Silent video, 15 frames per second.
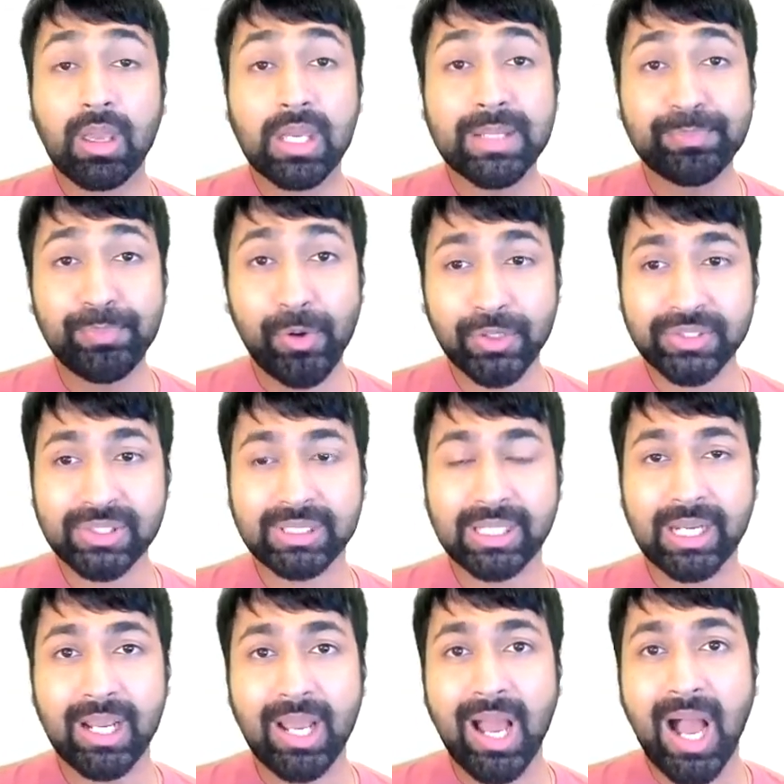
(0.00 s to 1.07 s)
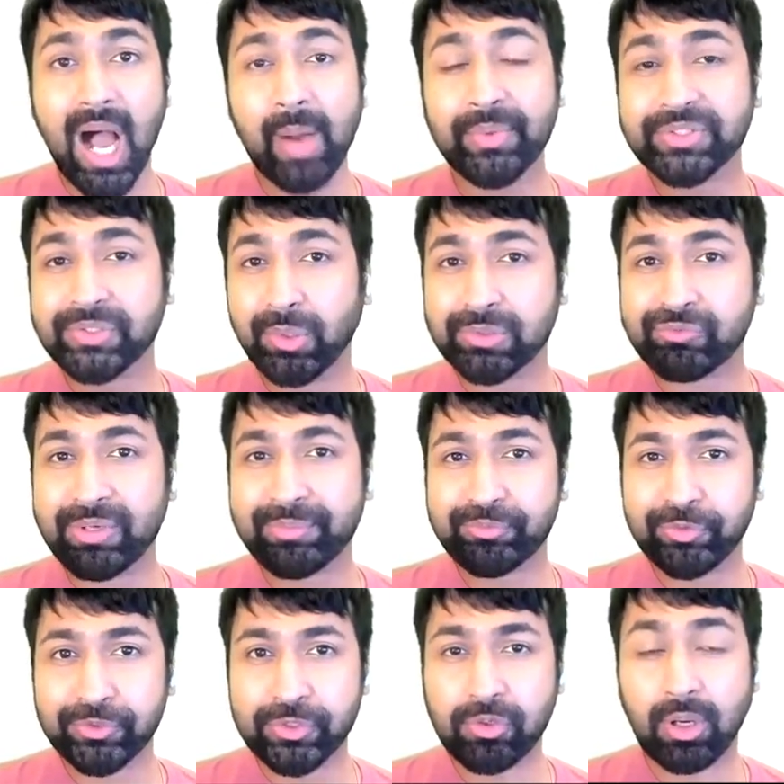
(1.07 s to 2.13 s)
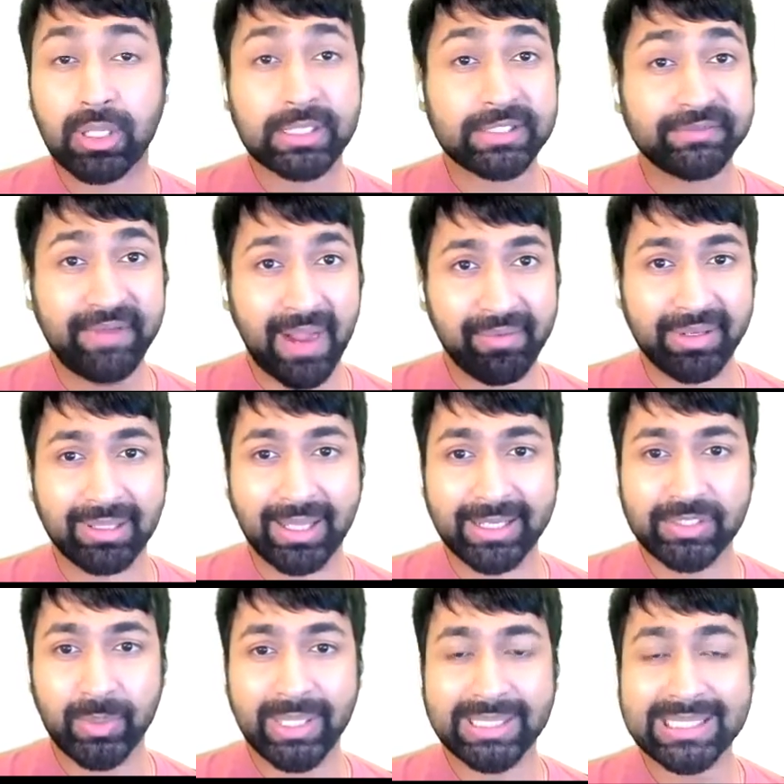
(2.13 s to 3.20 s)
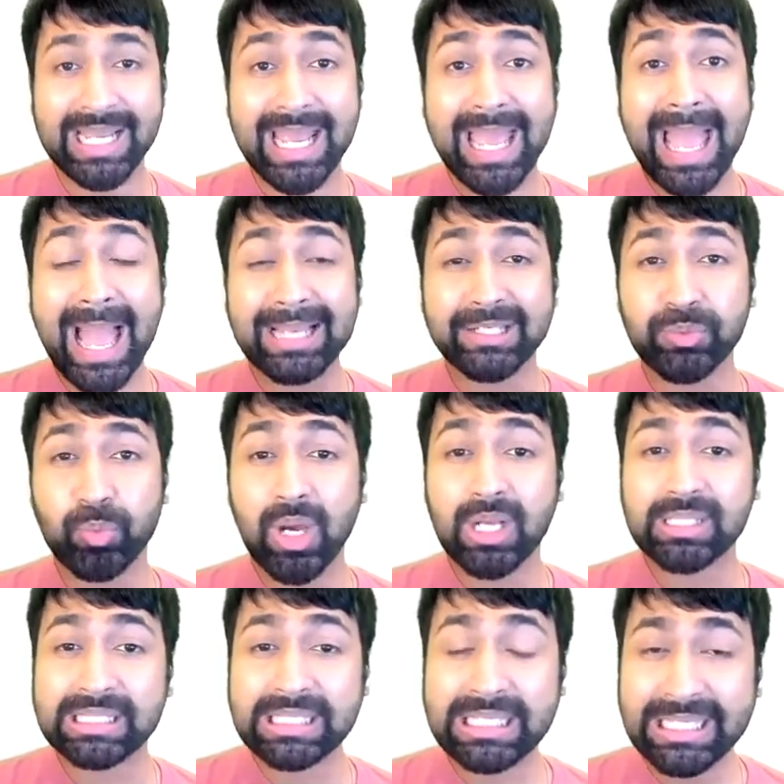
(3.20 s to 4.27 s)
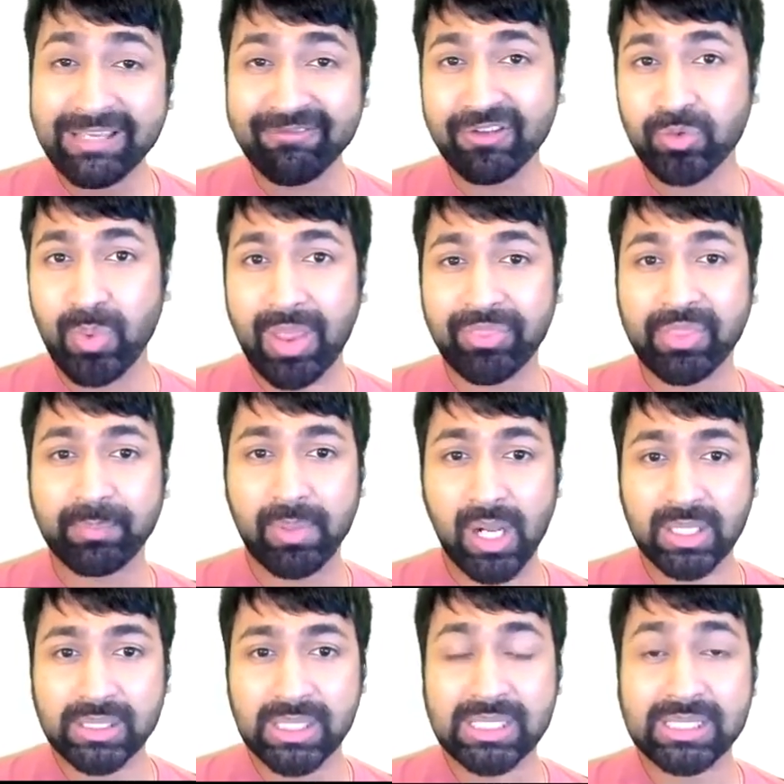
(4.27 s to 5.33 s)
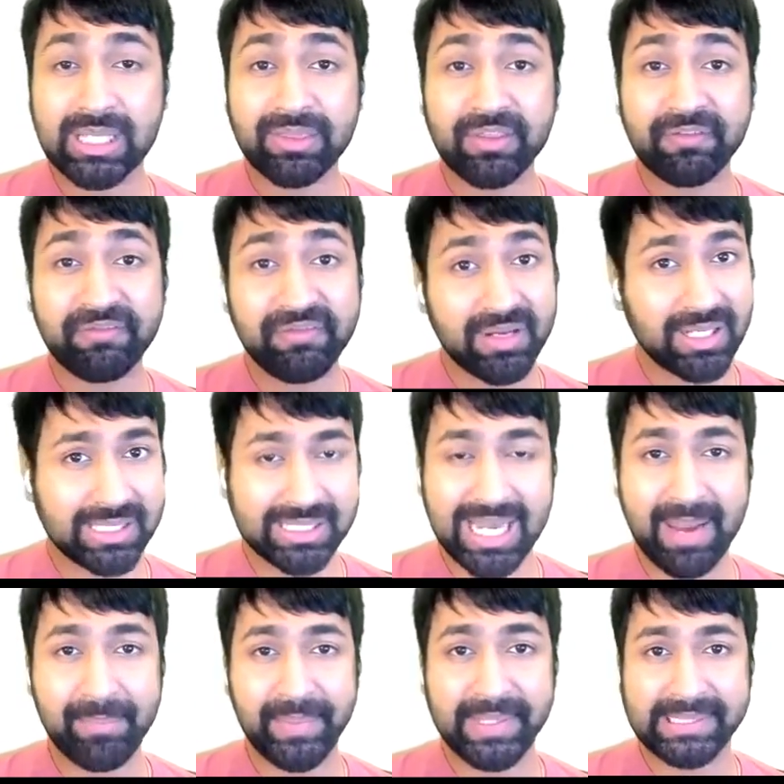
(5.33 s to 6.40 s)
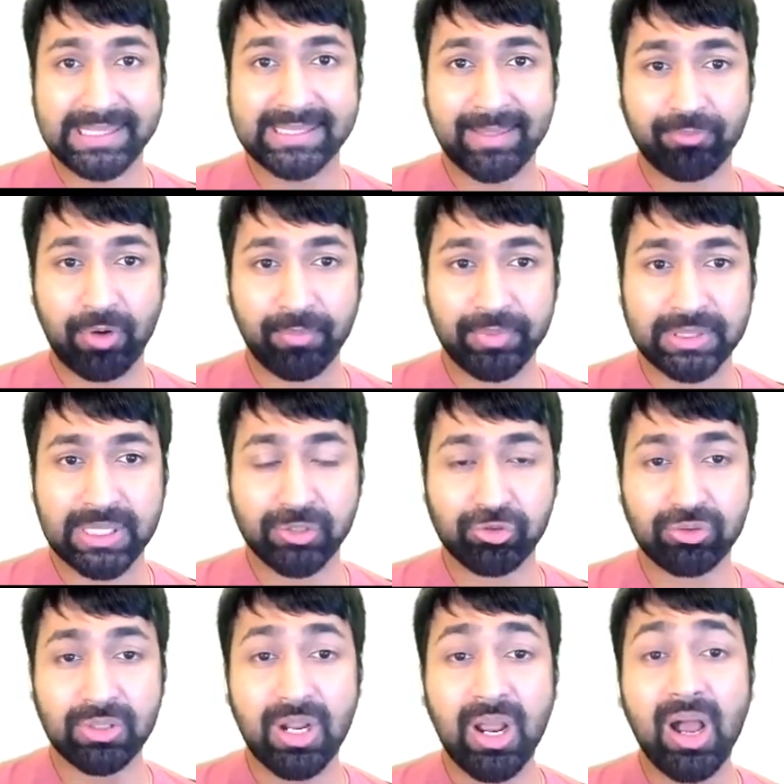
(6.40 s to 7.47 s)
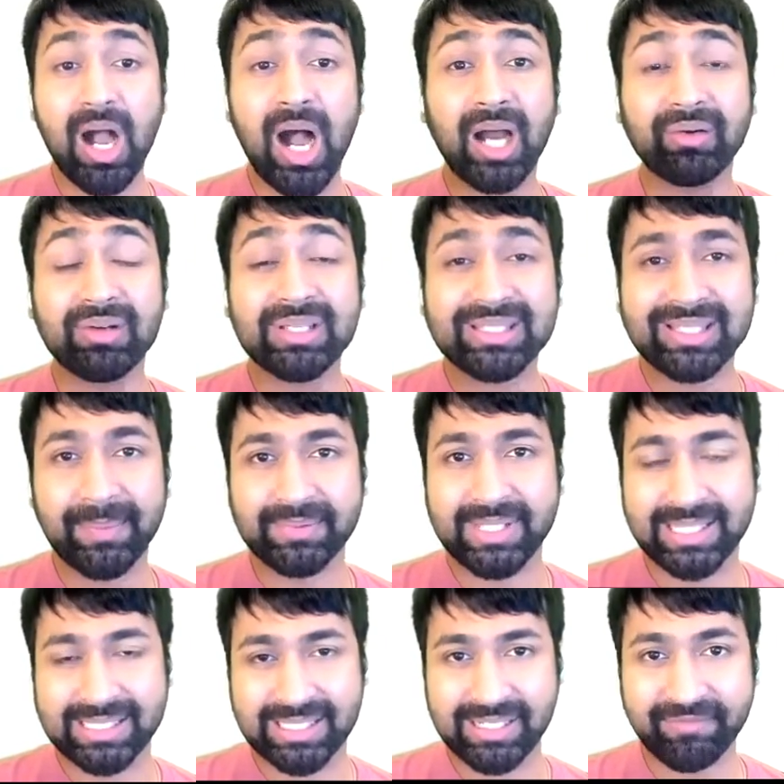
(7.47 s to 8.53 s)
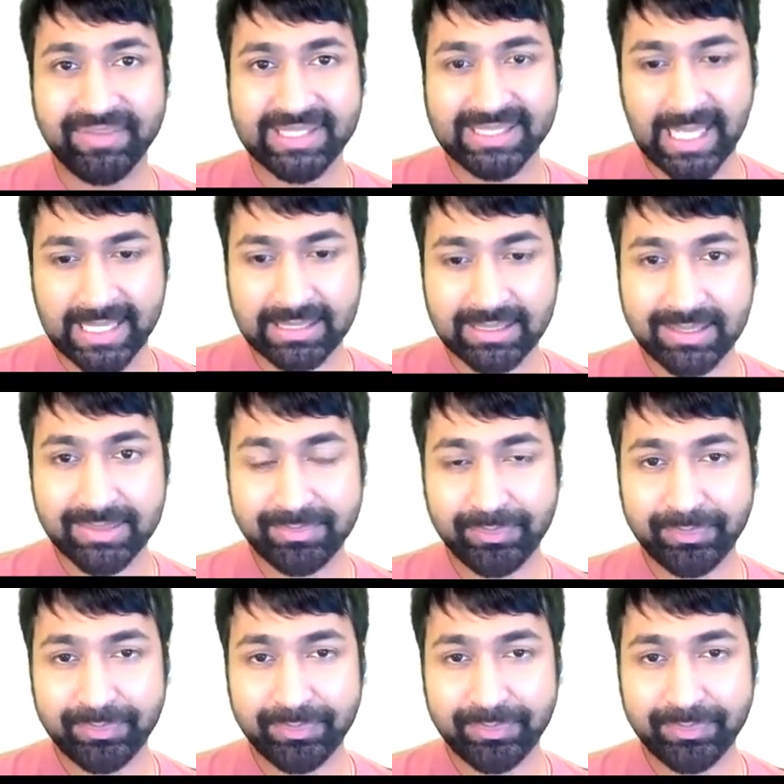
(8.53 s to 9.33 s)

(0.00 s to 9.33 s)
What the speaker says: Importantly, our soldering protocol is very lightweight and works even when the parties in the first MPC subcomputation are a subset of the second.